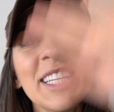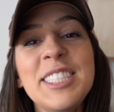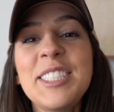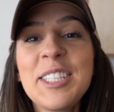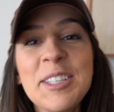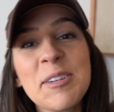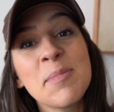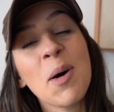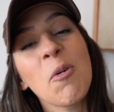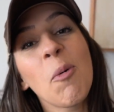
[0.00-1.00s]
Hello
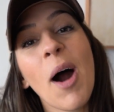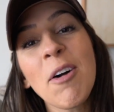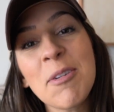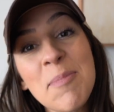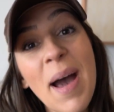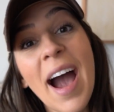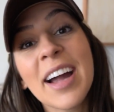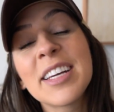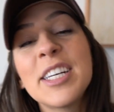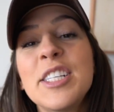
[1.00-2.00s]
YouTube, welcome
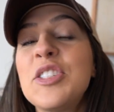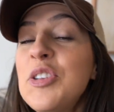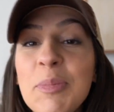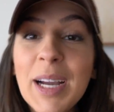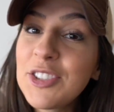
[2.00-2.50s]
back to my